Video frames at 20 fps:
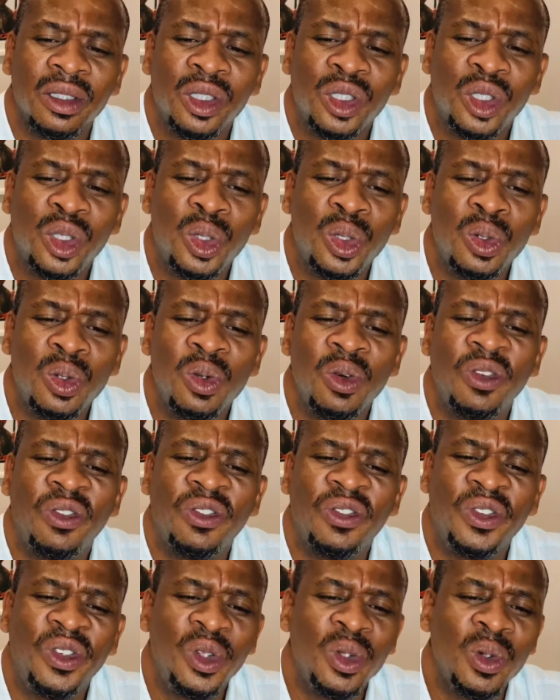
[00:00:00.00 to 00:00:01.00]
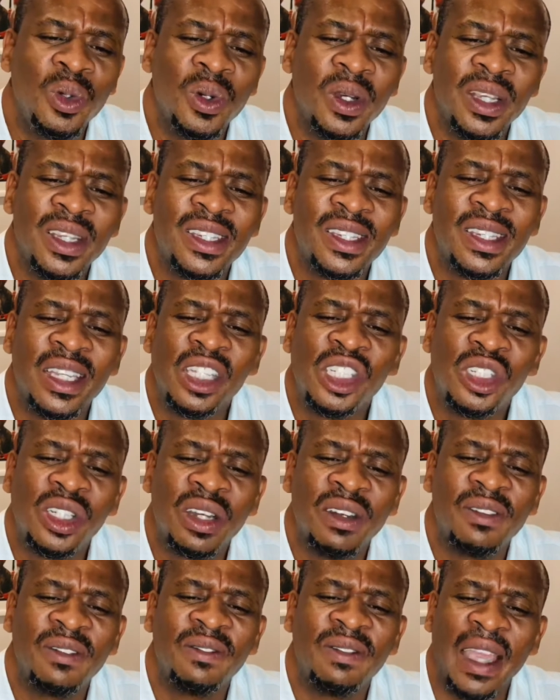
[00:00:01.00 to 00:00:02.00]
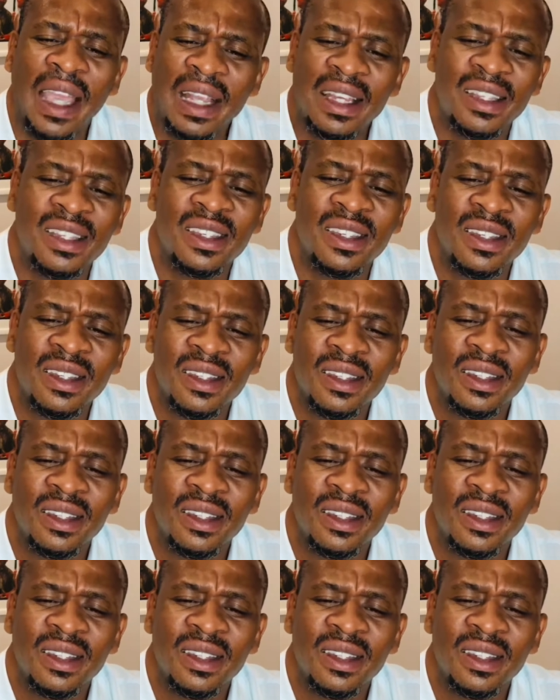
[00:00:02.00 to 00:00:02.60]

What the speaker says: too few essential facts.